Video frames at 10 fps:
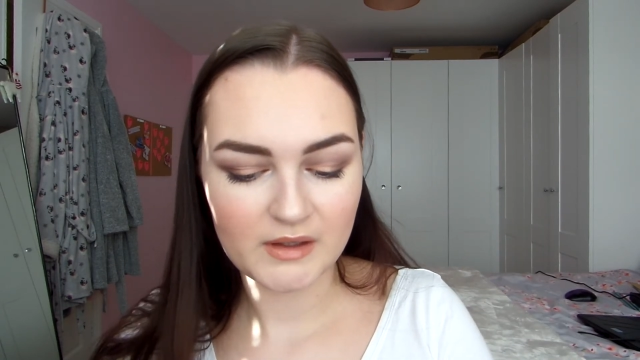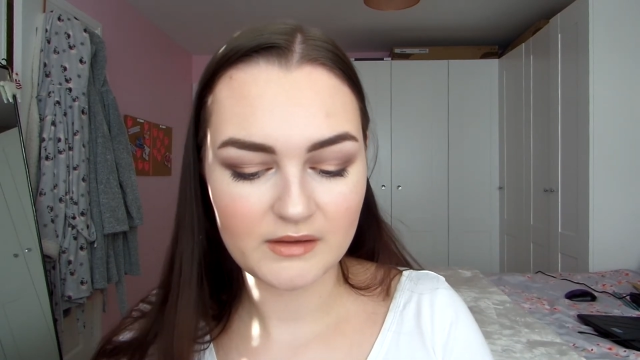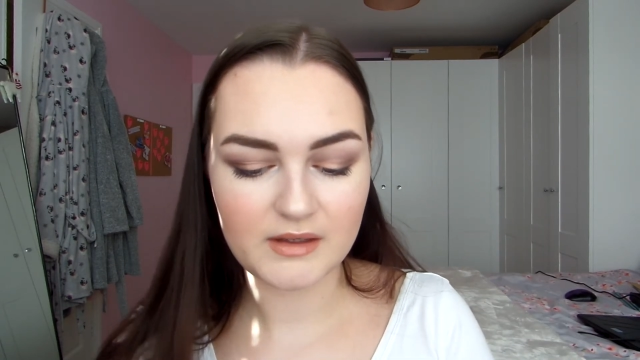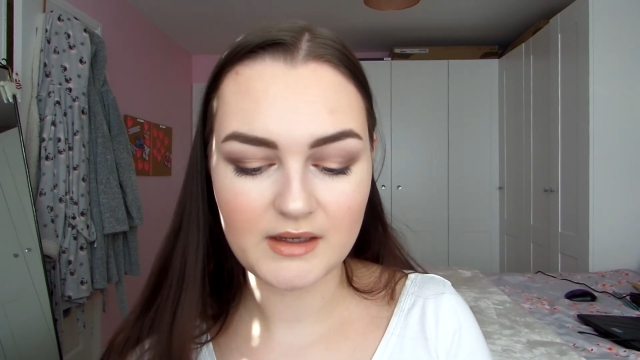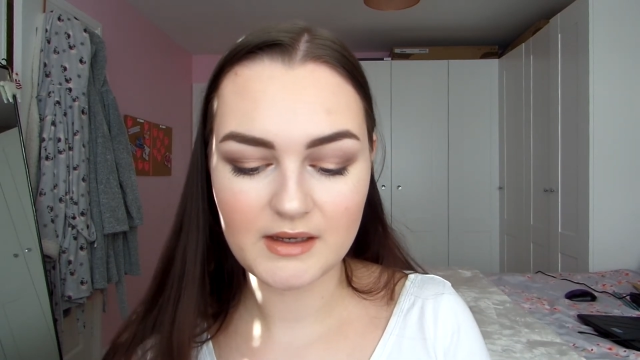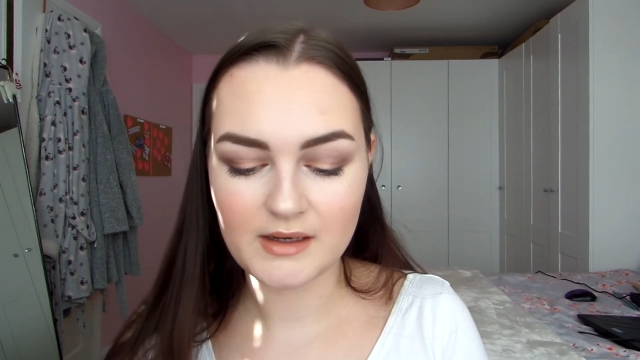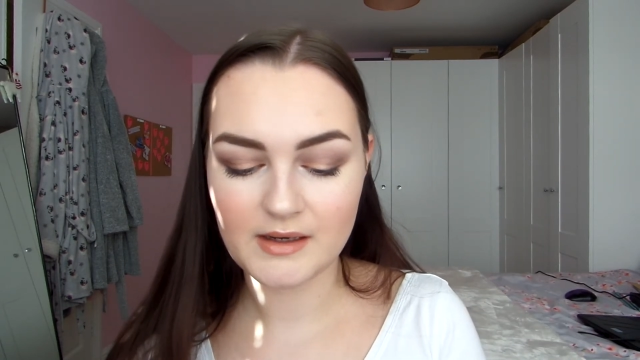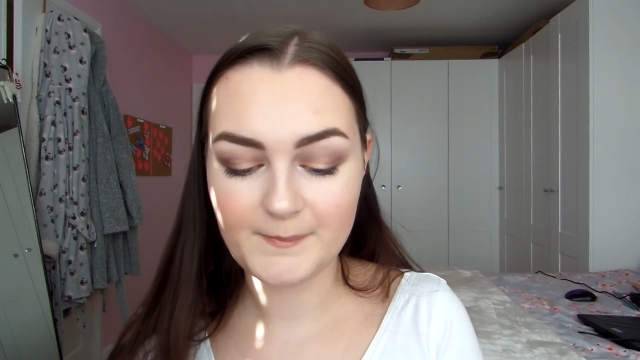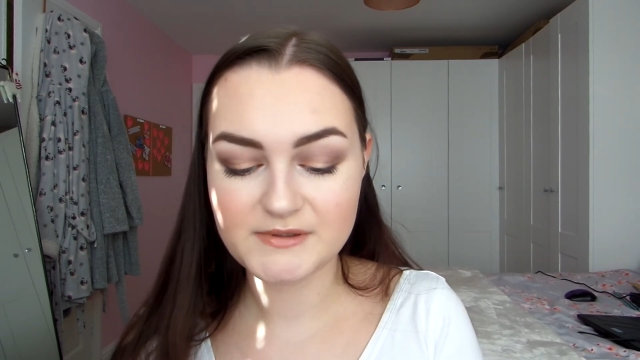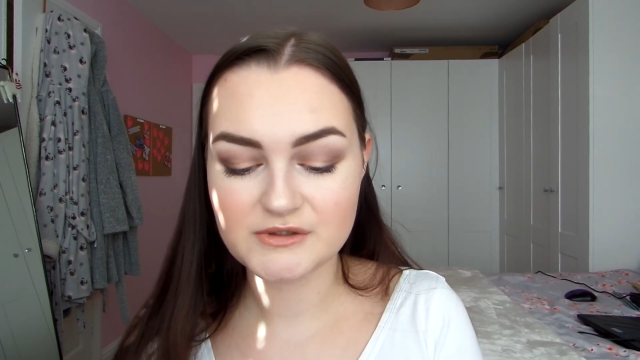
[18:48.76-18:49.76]
The
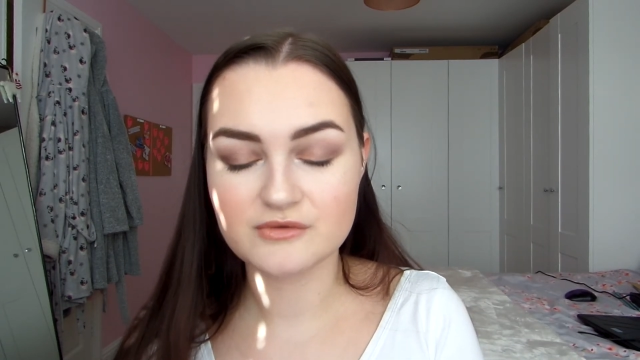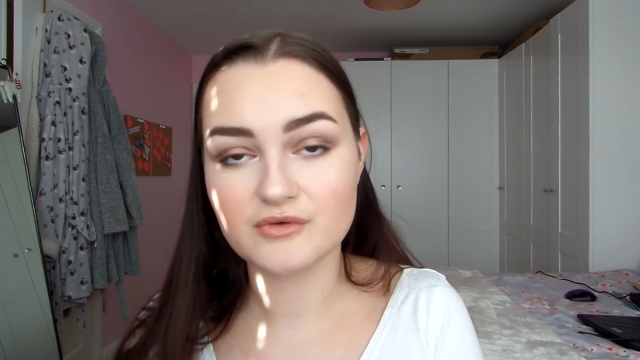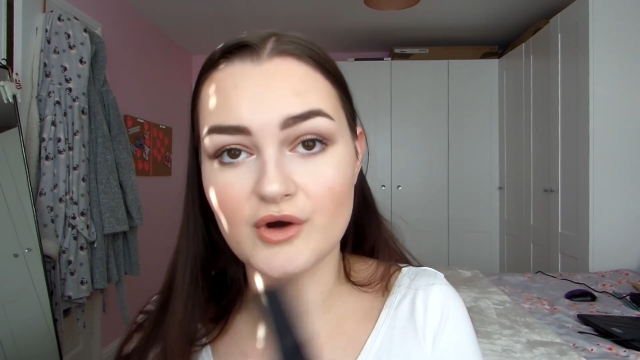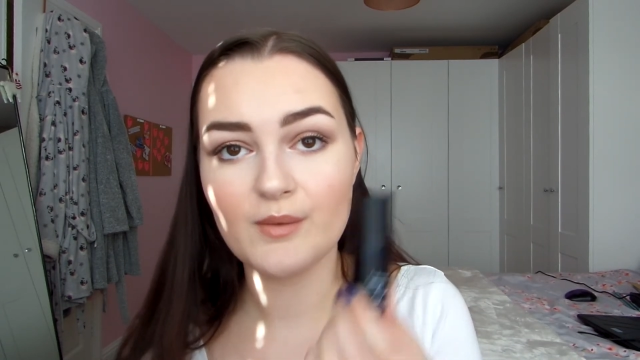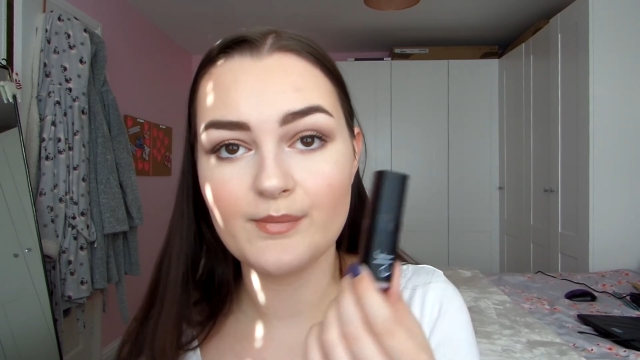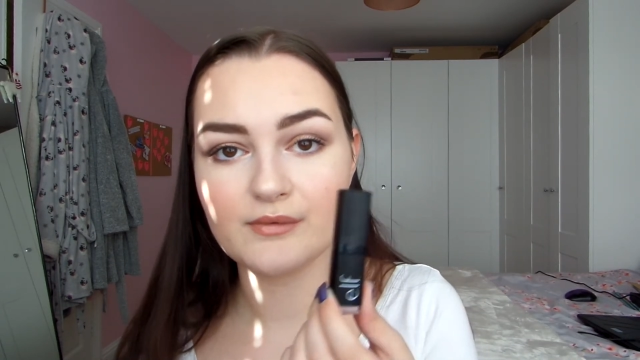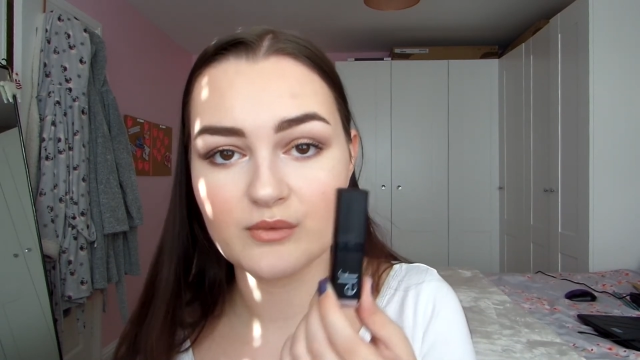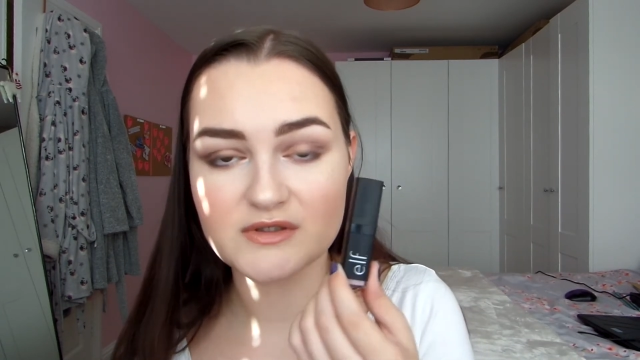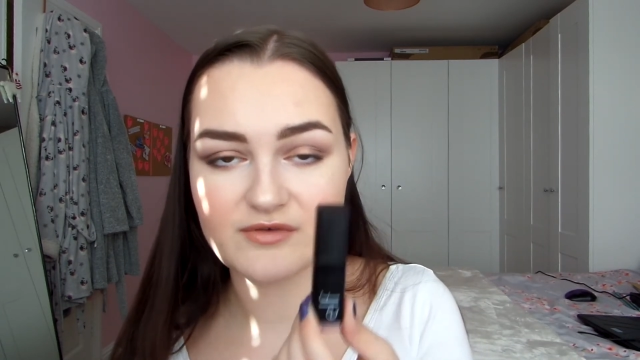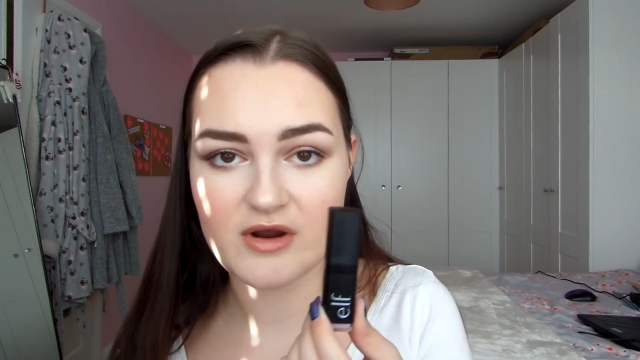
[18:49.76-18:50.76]
lip scrub
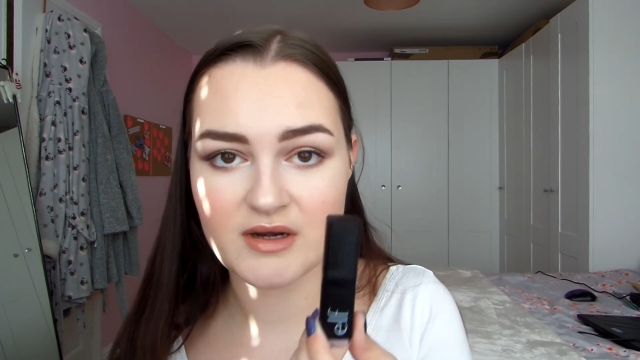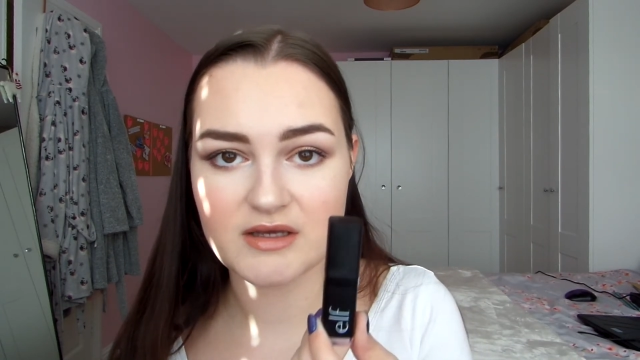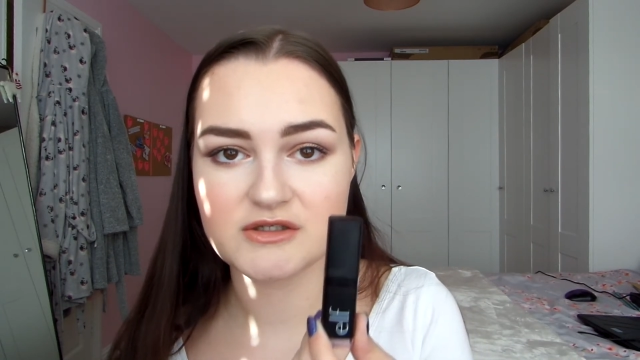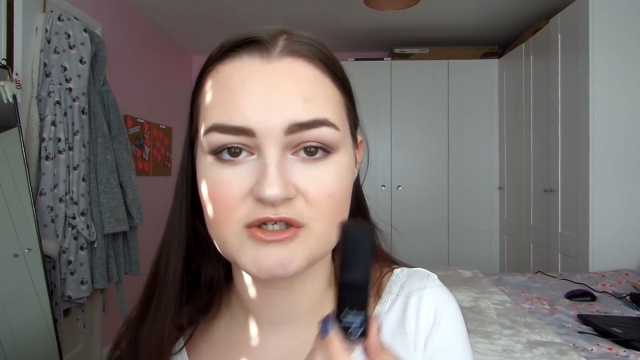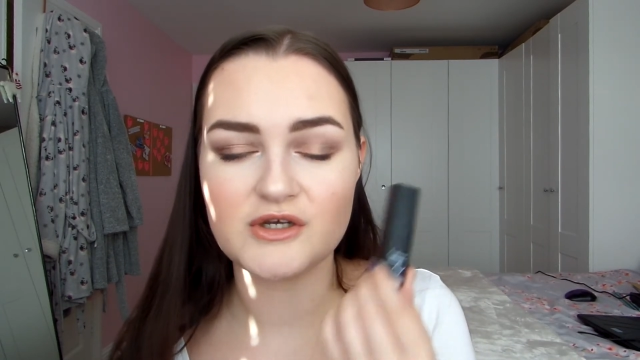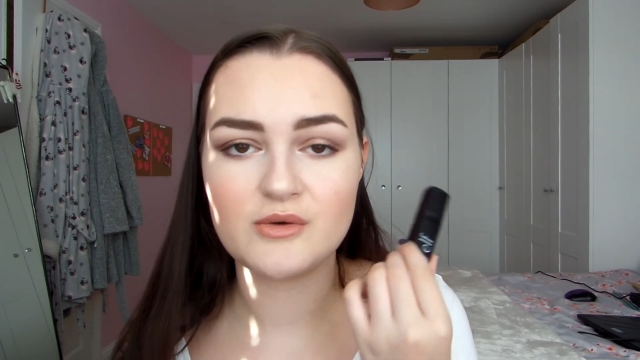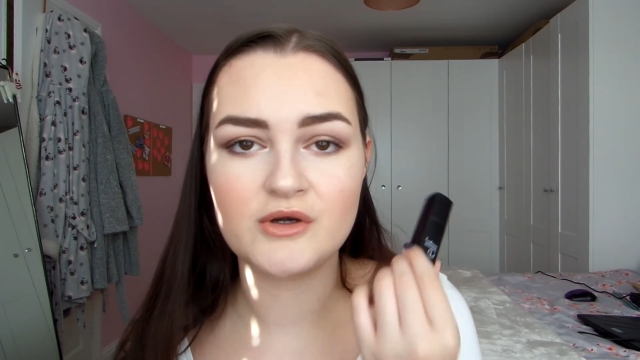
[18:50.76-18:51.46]
was very nice too.